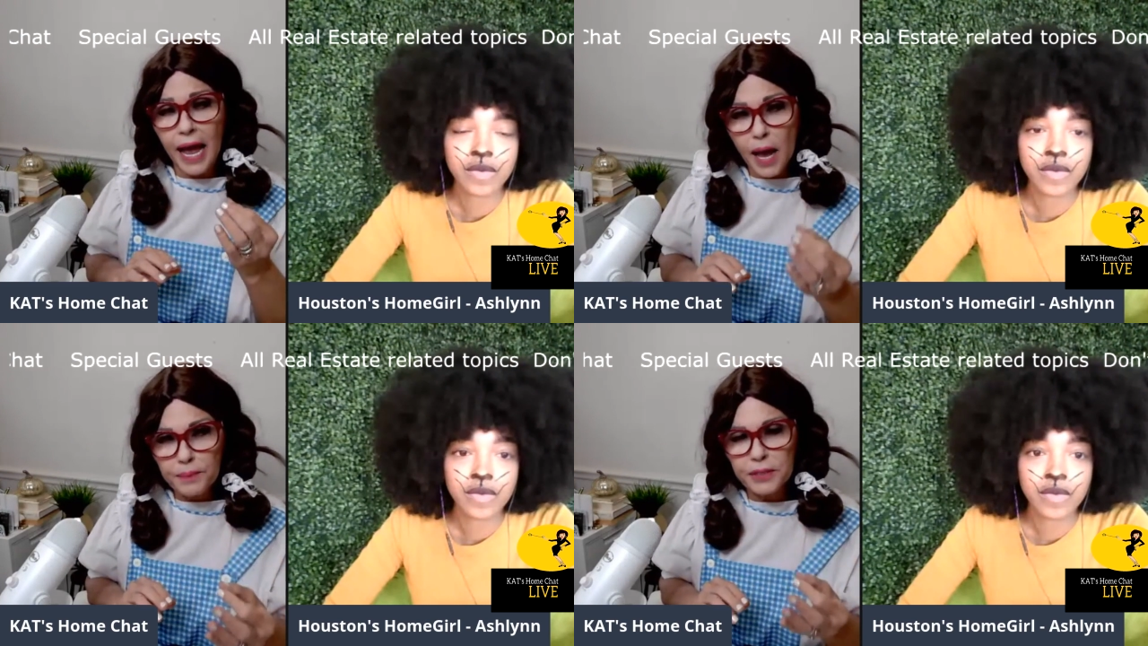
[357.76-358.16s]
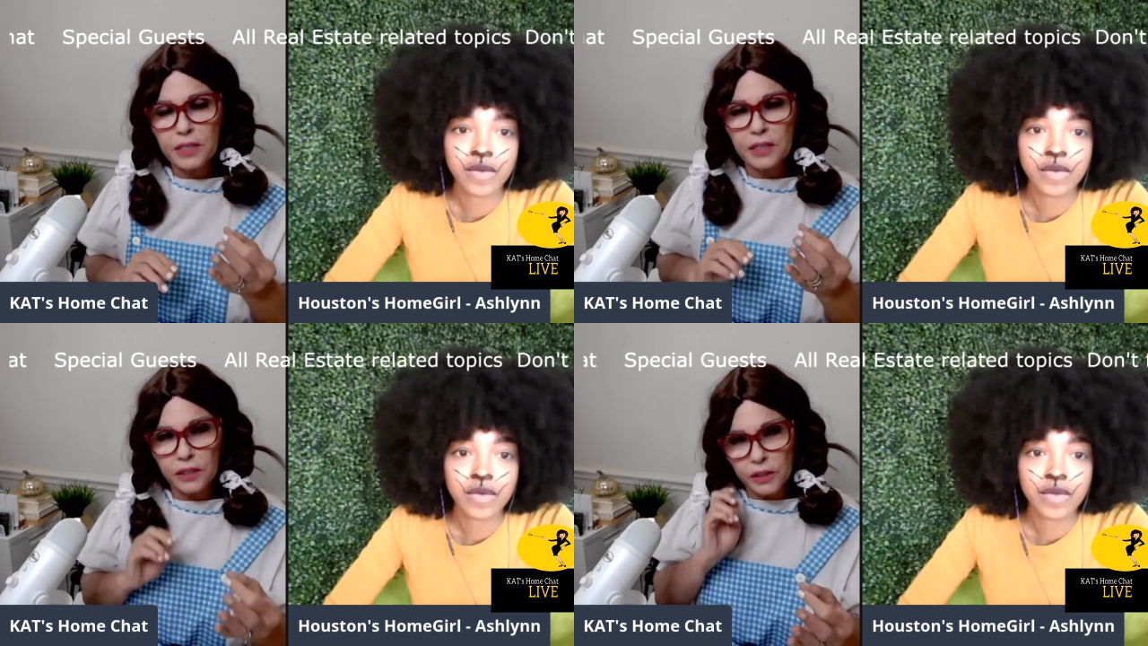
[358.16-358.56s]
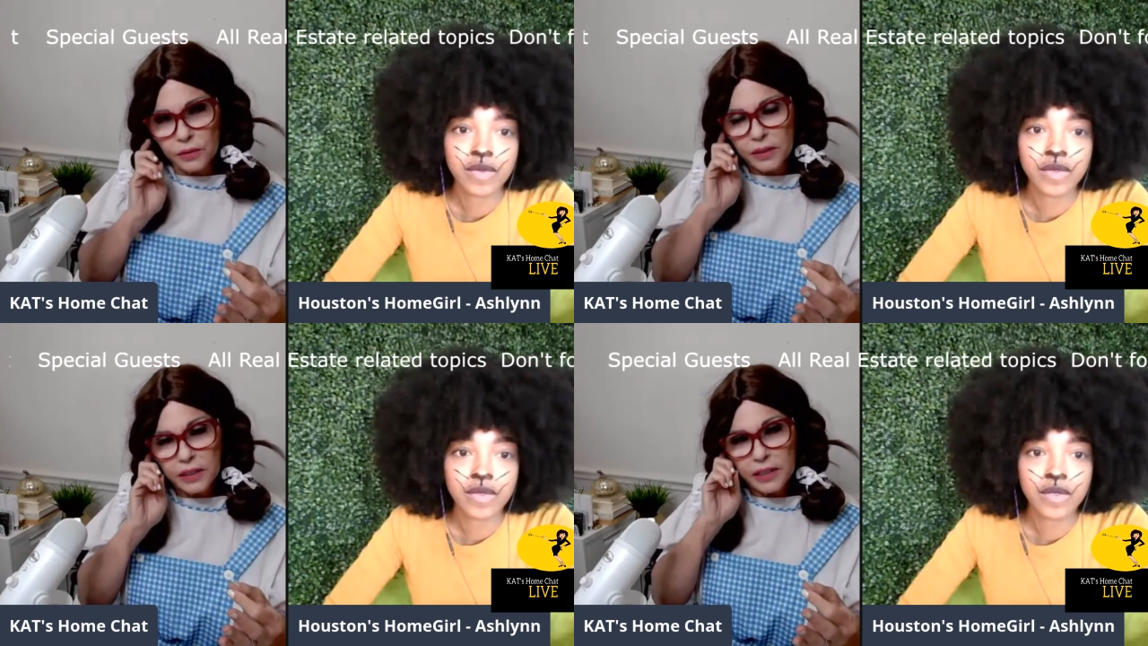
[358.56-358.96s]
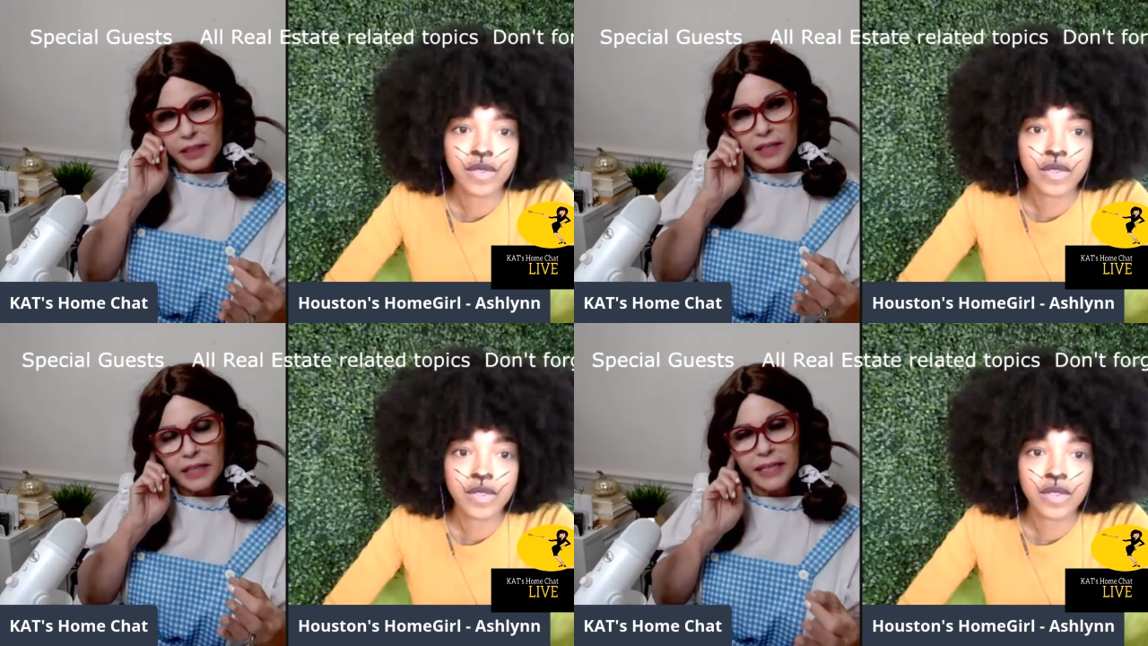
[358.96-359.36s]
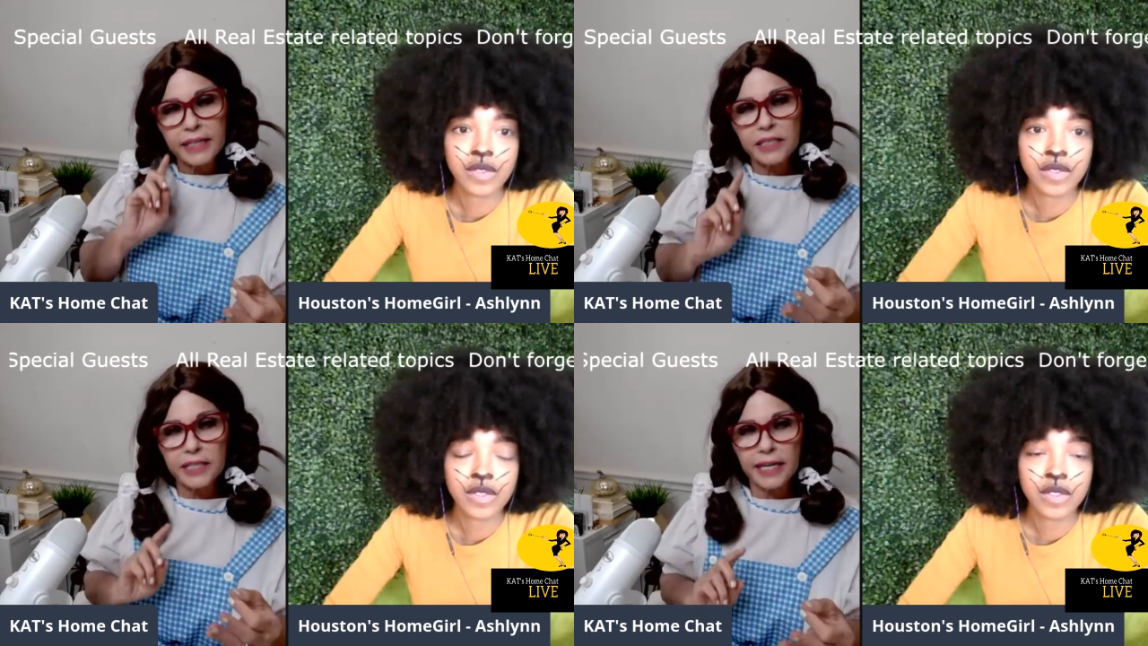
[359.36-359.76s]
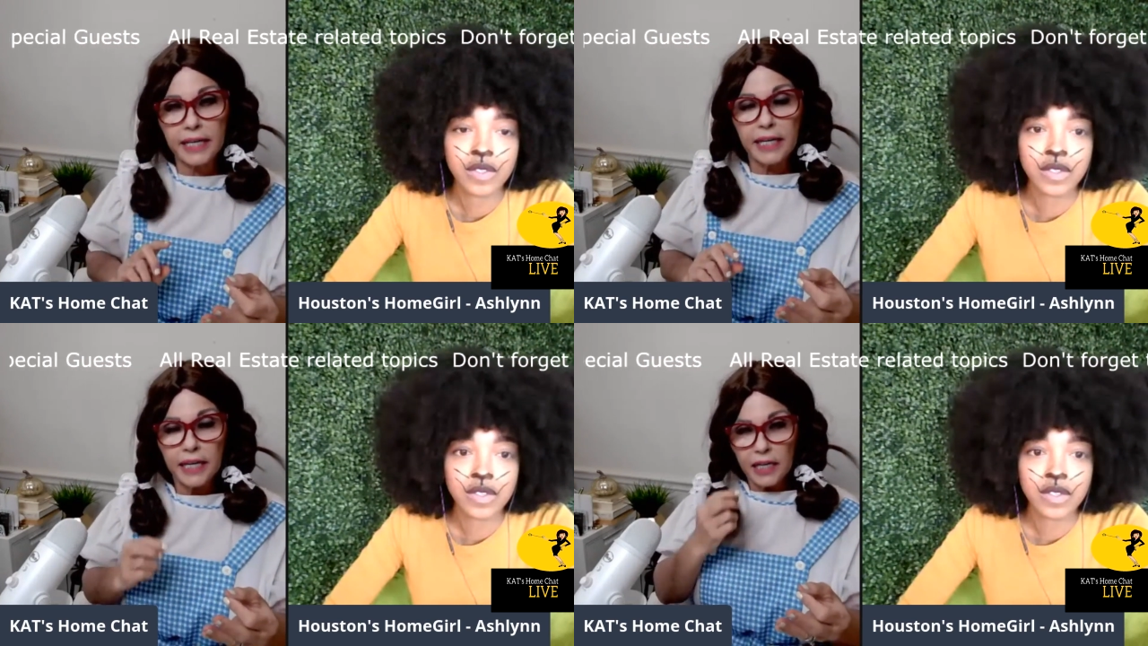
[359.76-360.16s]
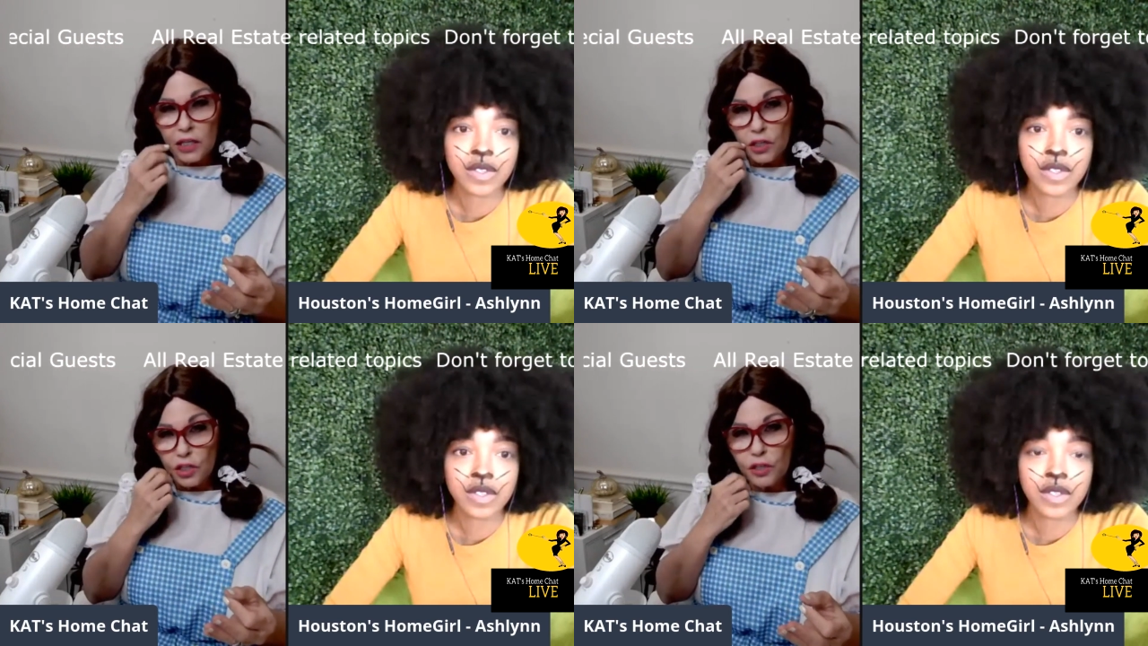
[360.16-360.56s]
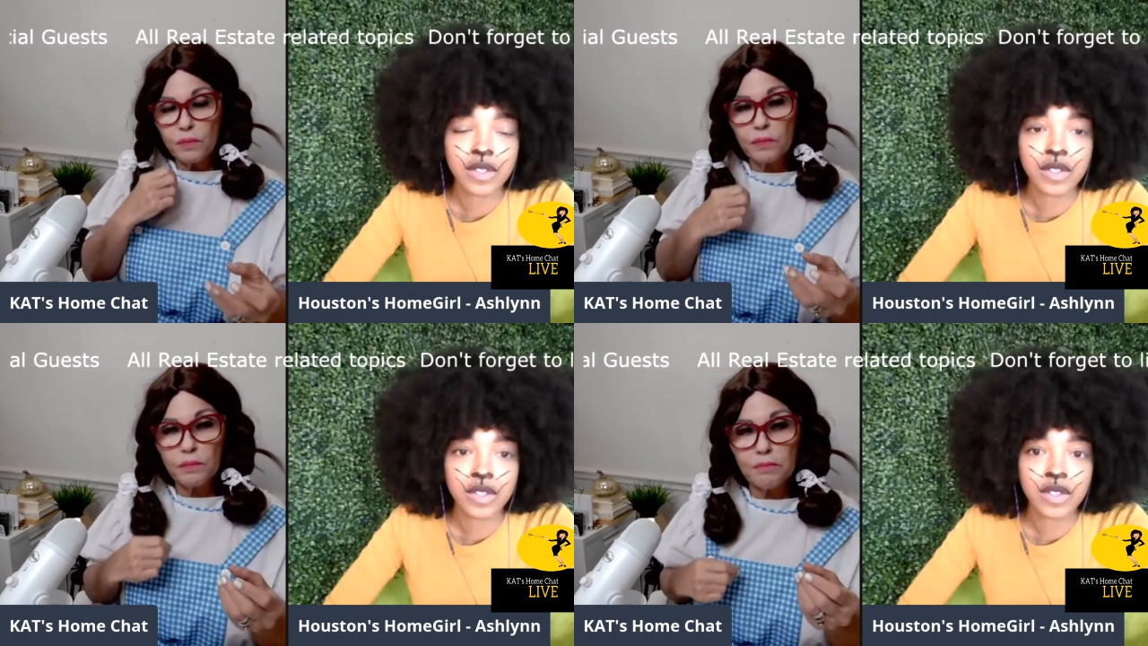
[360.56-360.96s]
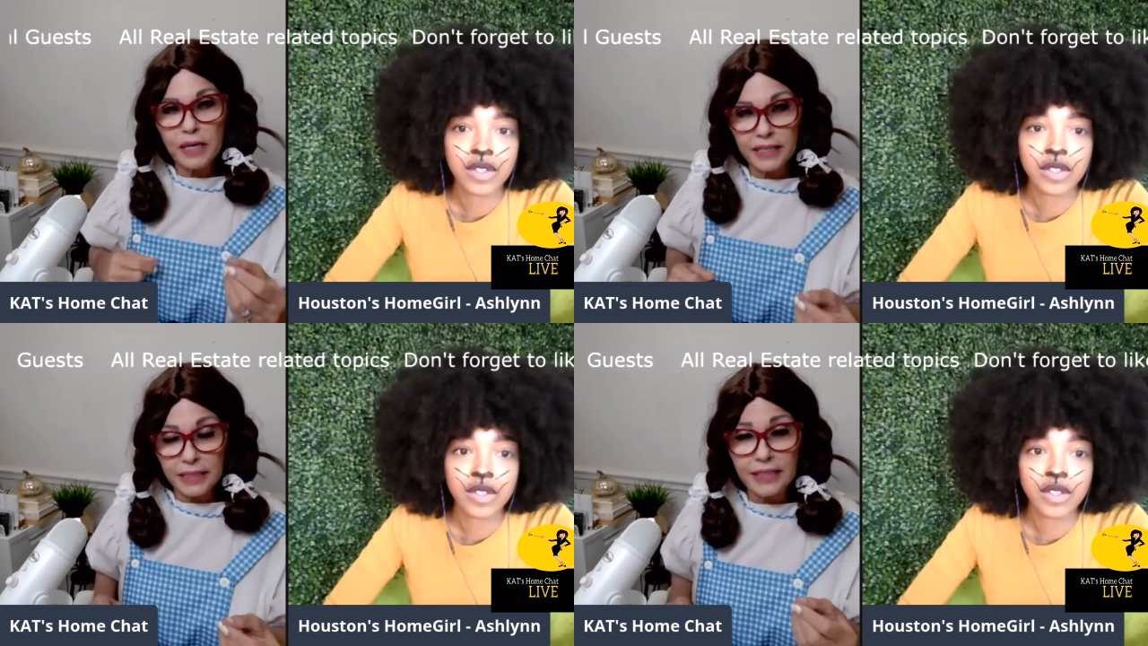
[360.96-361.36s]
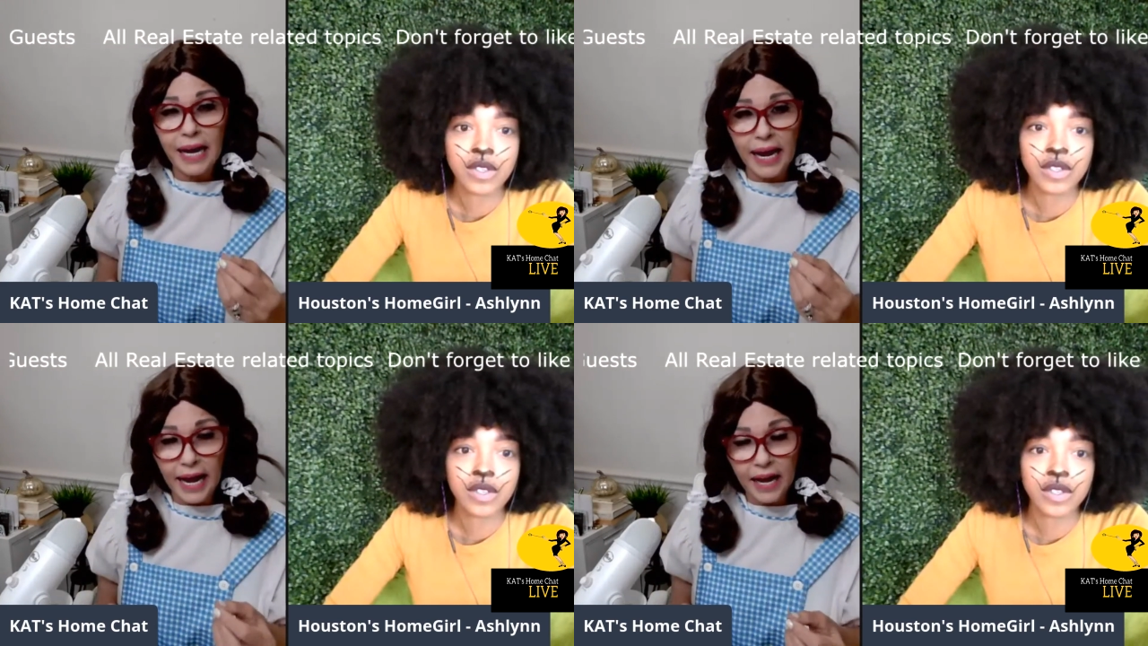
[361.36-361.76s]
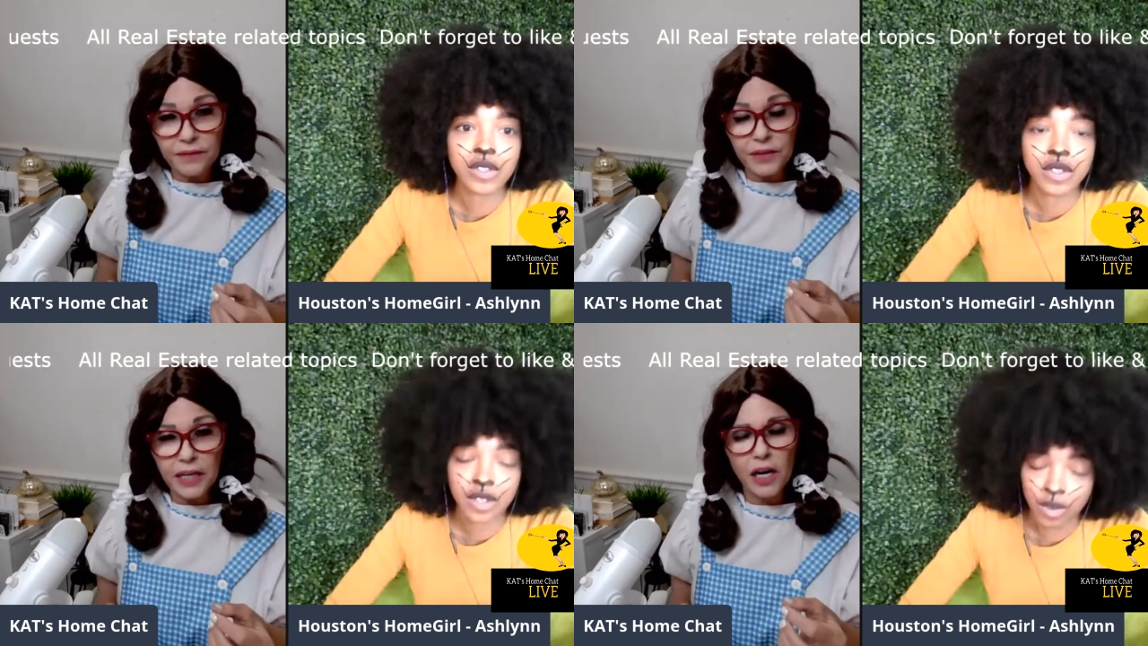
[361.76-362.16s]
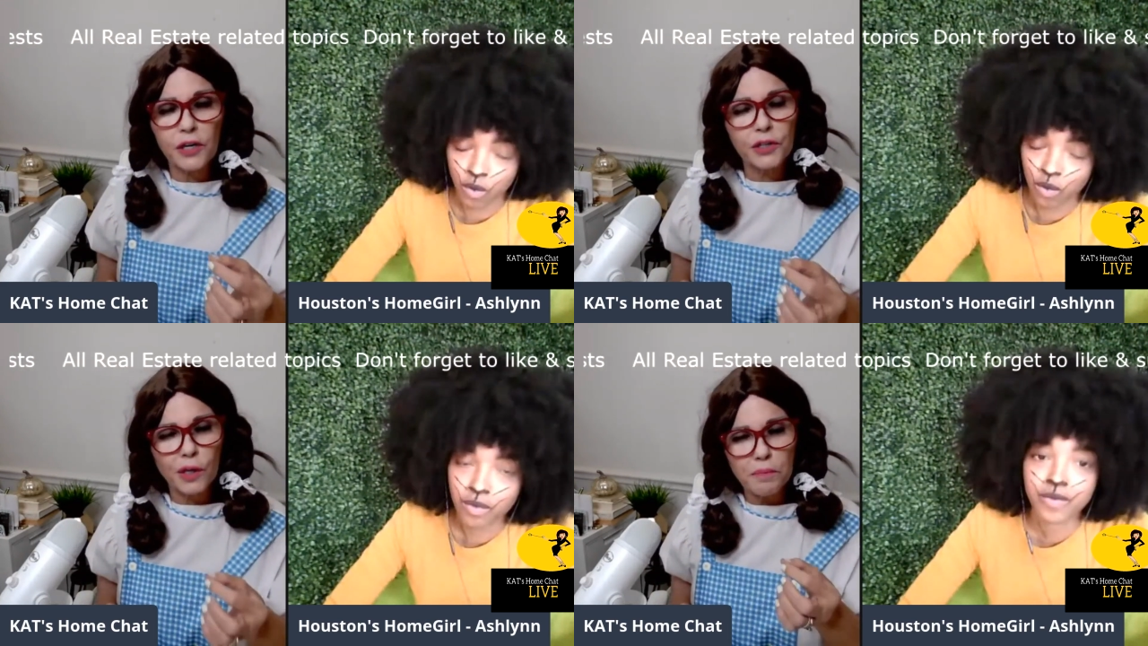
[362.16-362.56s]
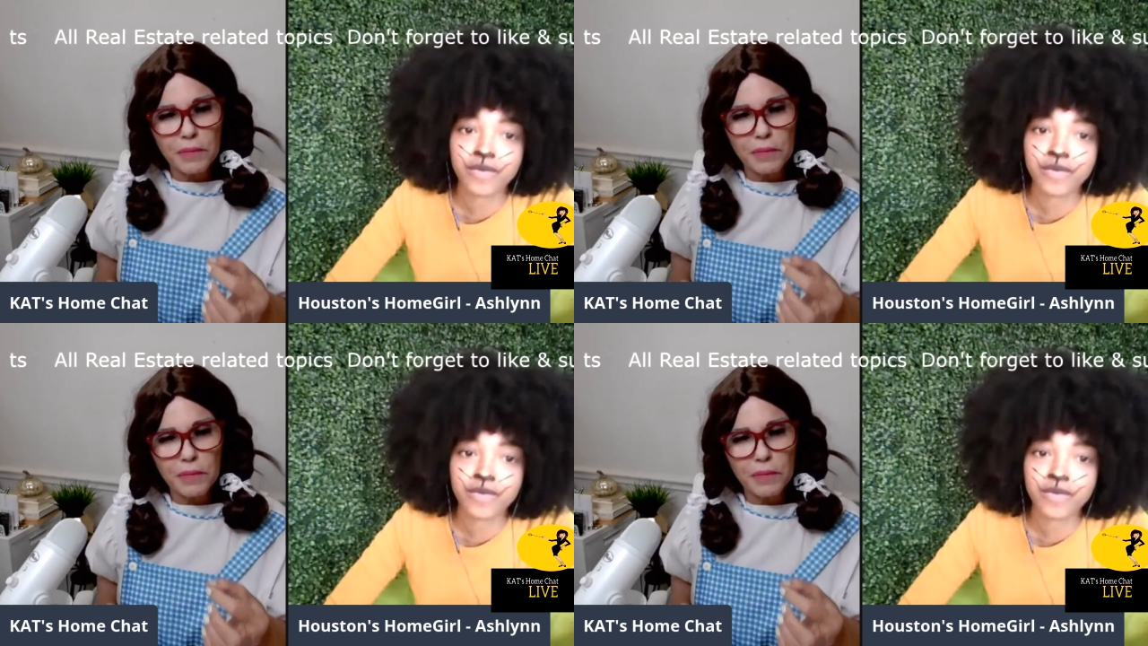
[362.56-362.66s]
Speaker 1: absolute things that you must have, that are your